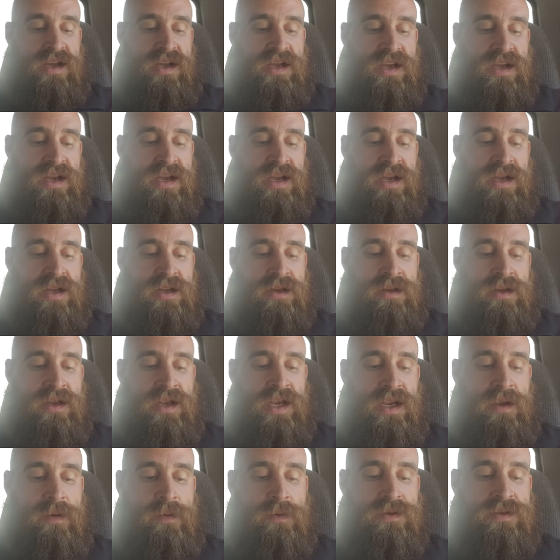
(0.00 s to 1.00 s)
and
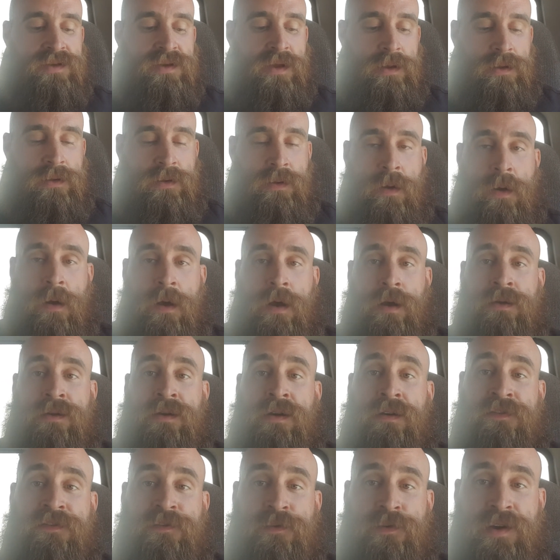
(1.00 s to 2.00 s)
he was a long
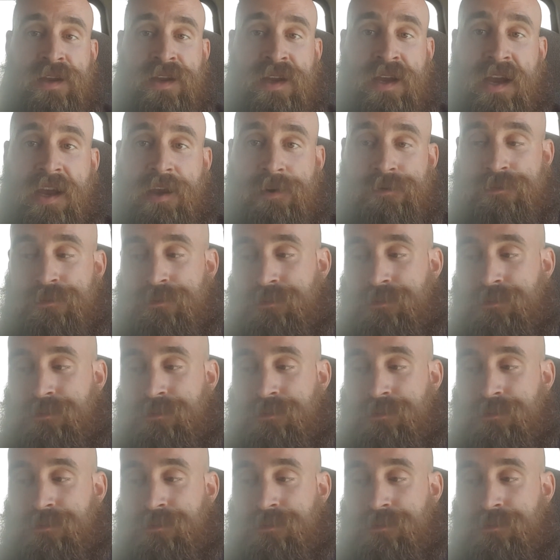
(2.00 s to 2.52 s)
of 48.